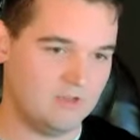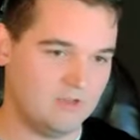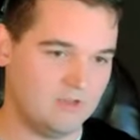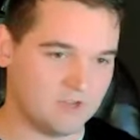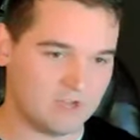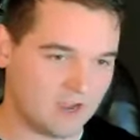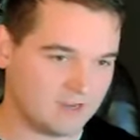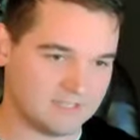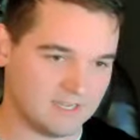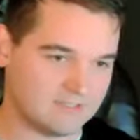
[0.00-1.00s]
beauty
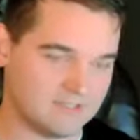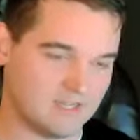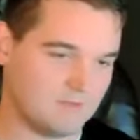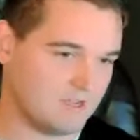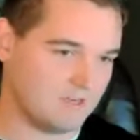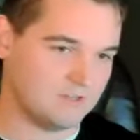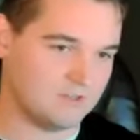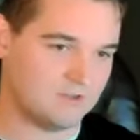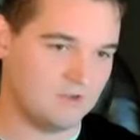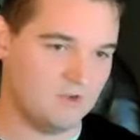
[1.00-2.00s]
contest
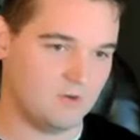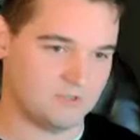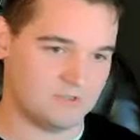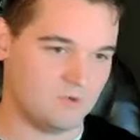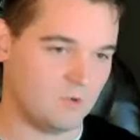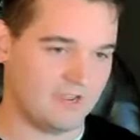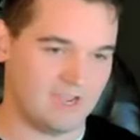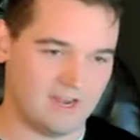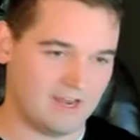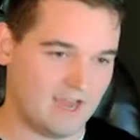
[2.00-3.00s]
image or some quick
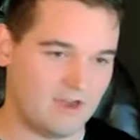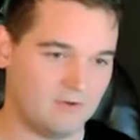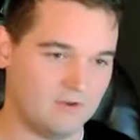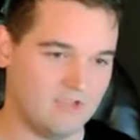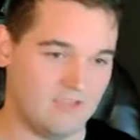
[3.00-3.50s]
in and out,